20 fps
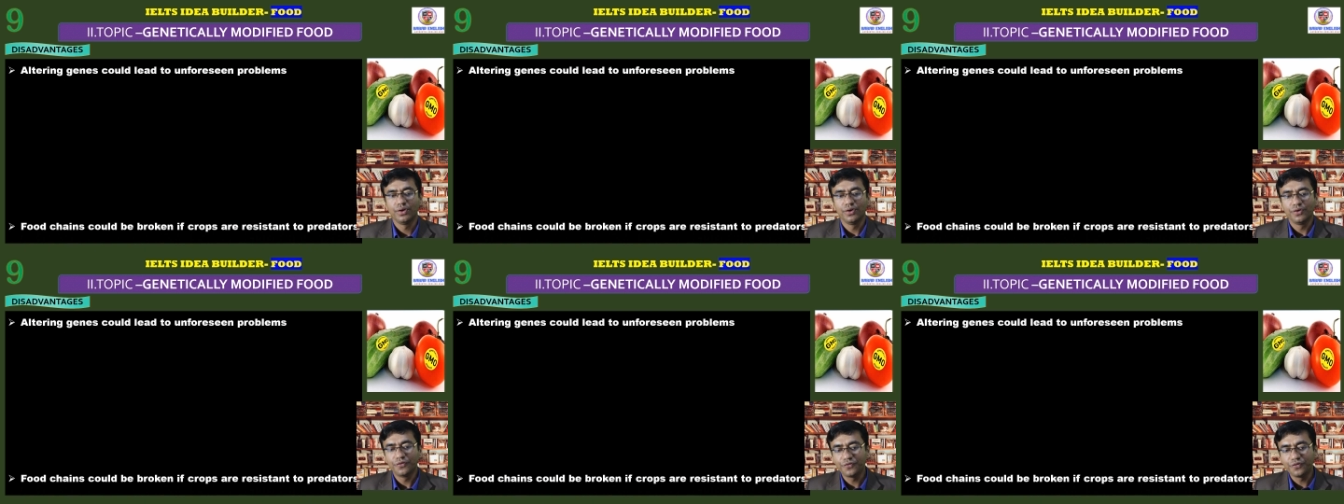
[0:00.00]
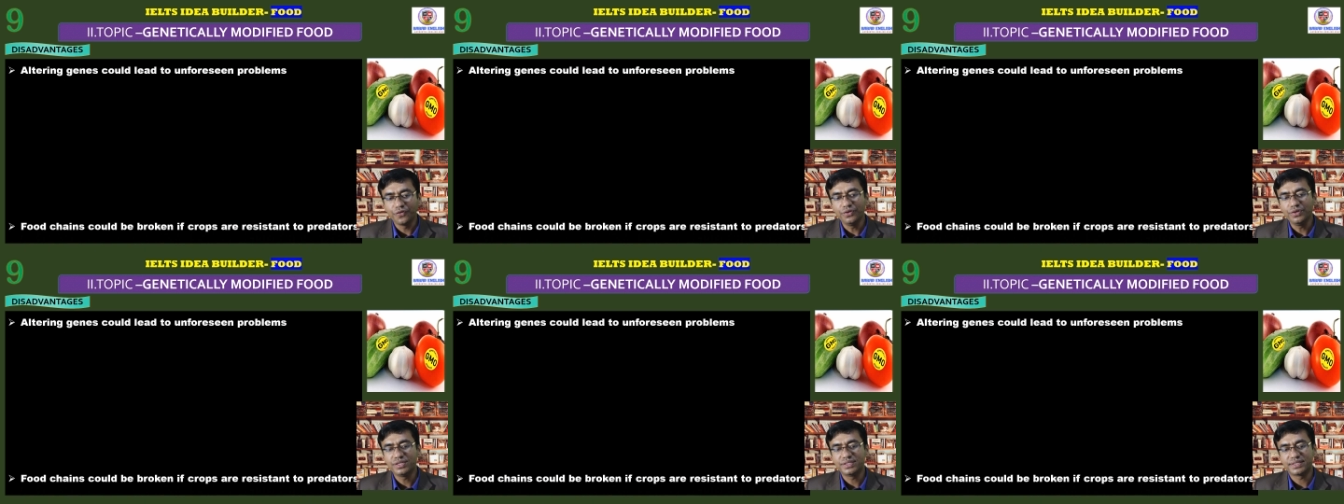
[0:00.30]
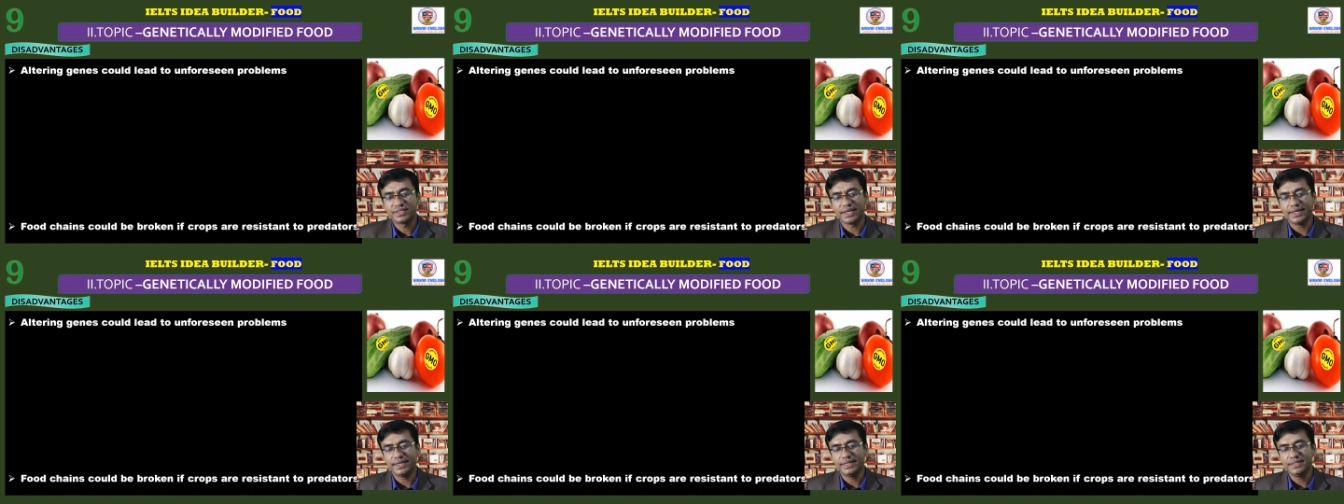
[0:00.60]
Food
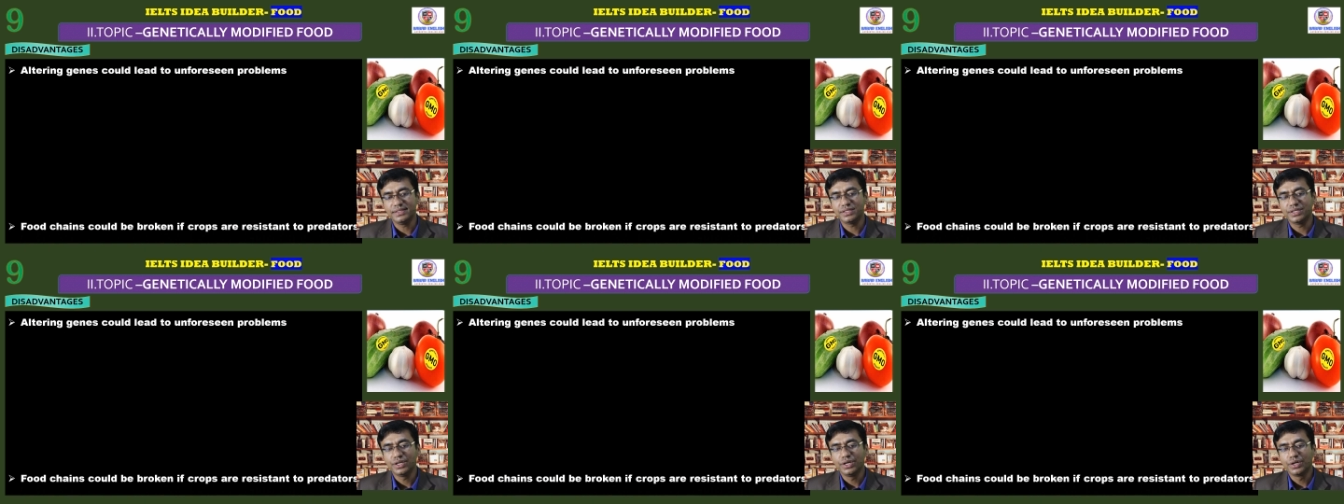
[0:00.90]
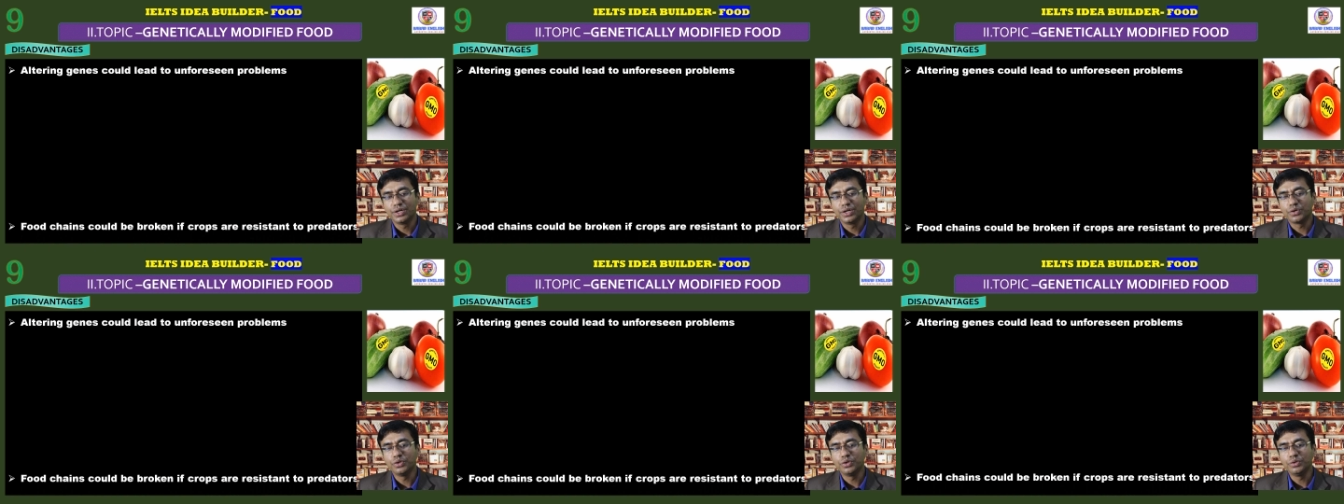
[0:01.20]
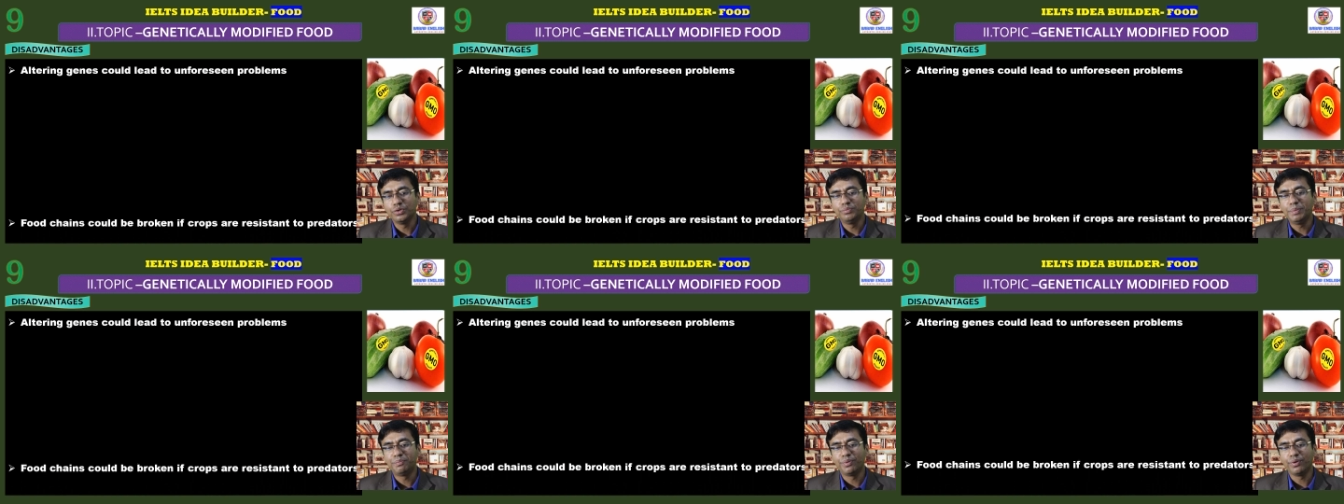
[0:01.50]
chains could be
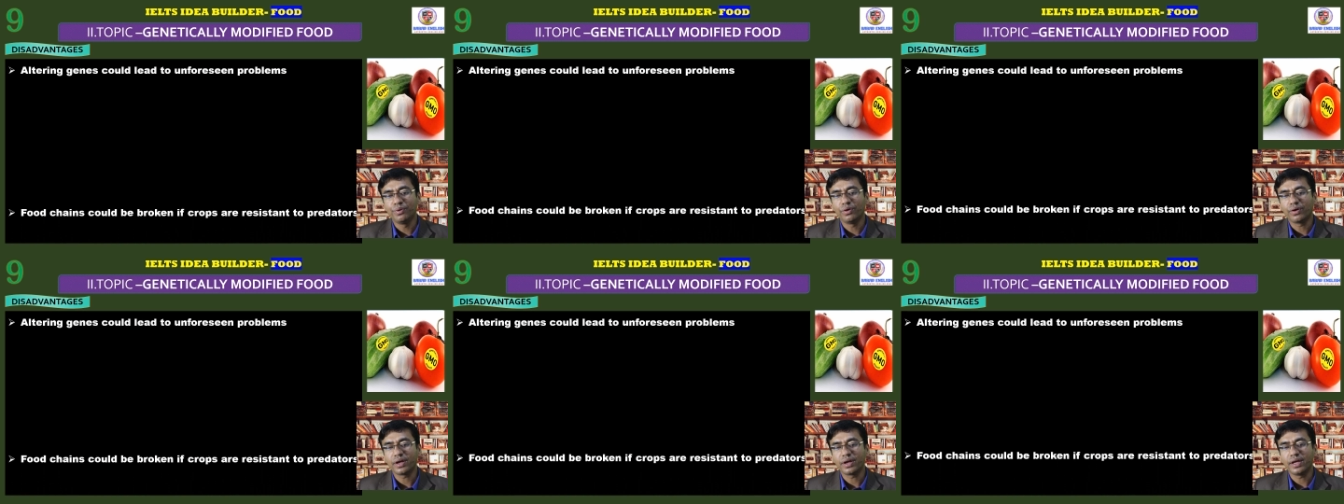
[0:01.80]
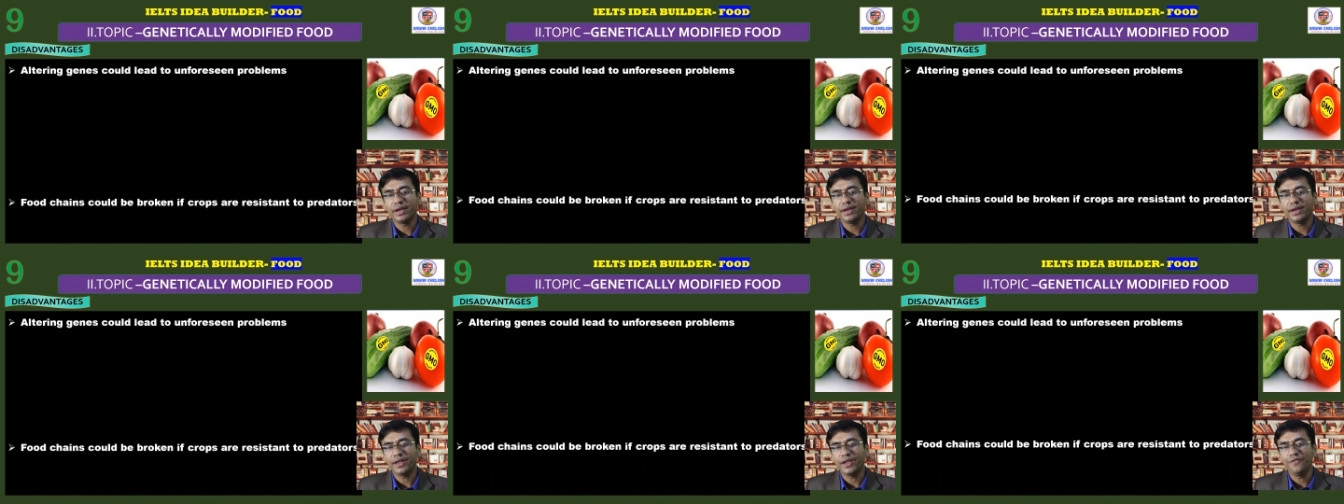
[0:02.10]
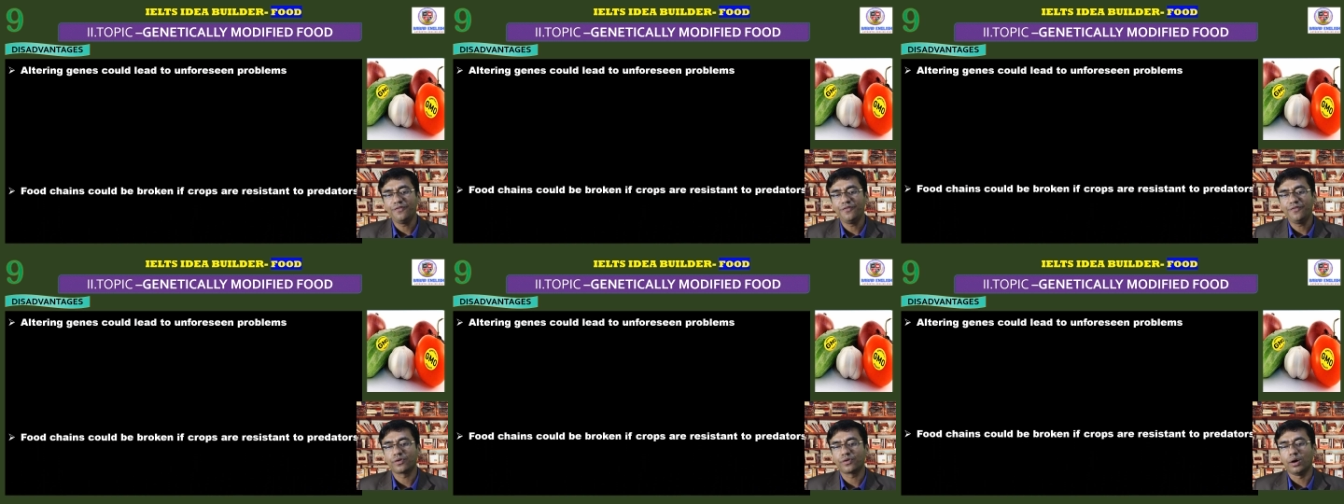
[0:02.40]
broken if
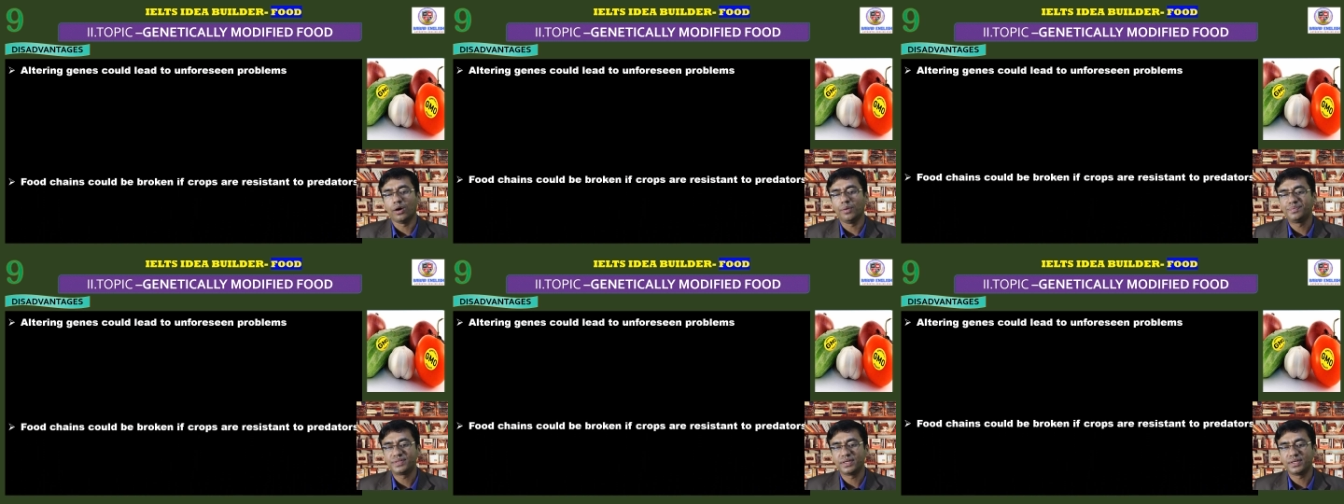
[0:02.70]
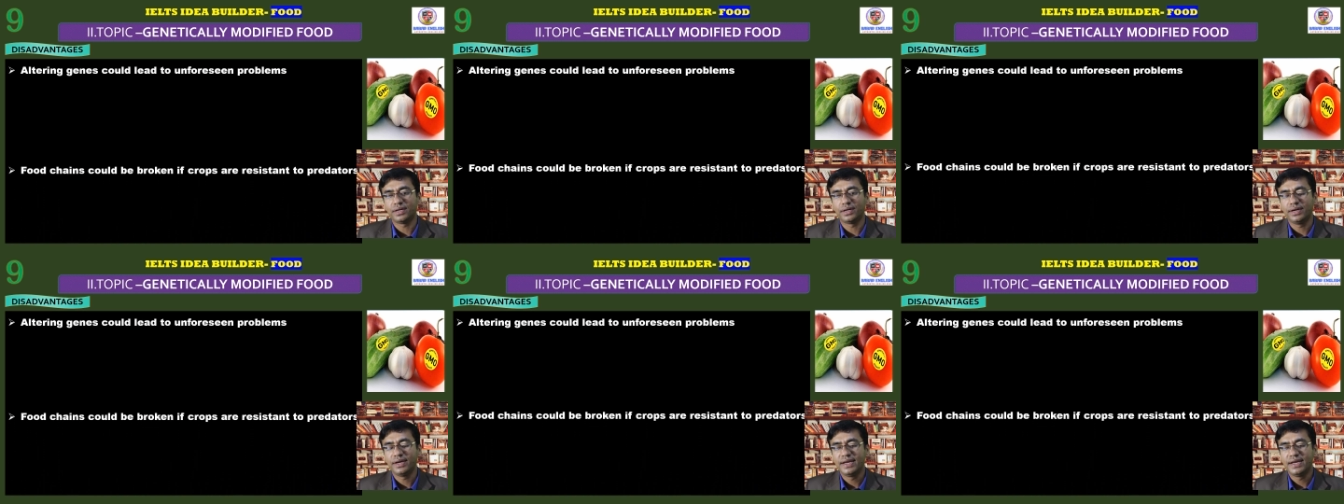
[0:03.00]
crops are